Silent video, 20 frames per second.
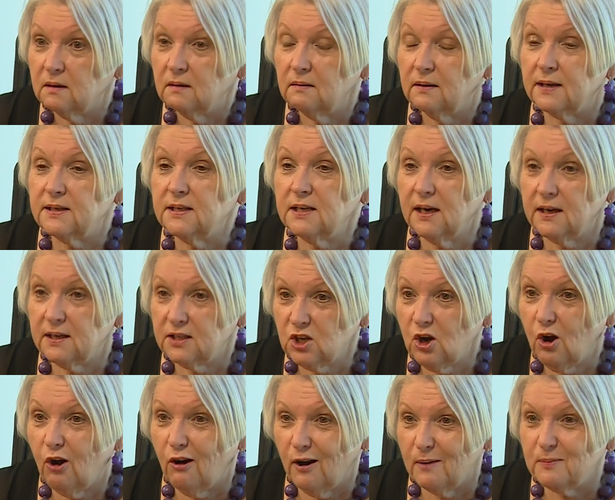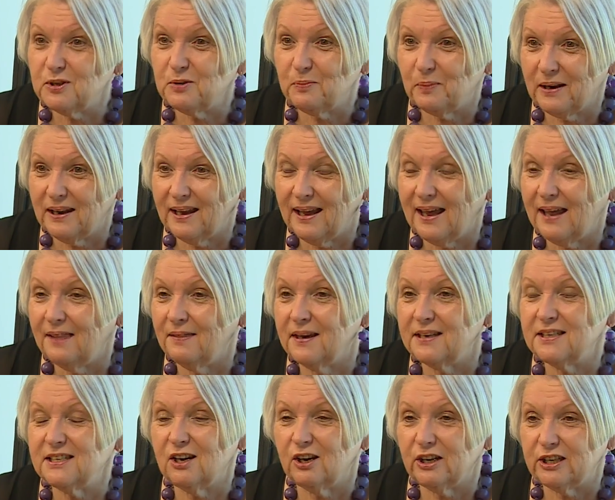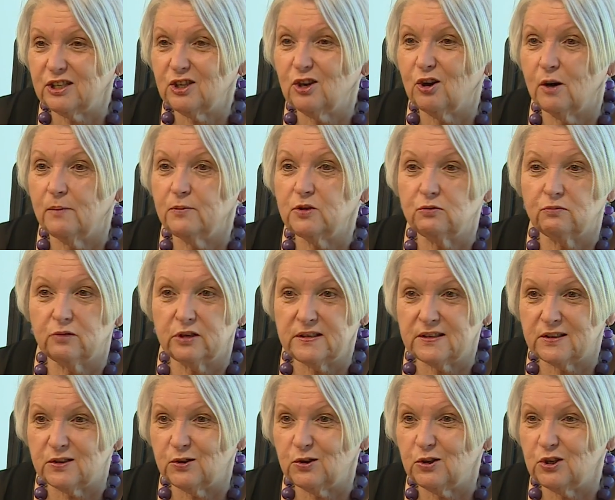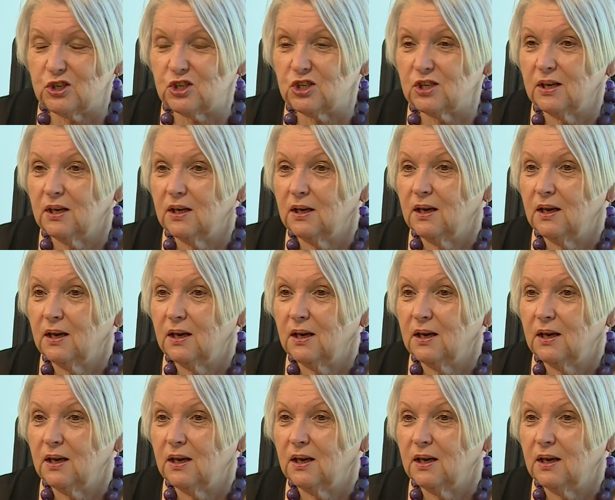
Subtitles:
They take time to plan, they take time to research,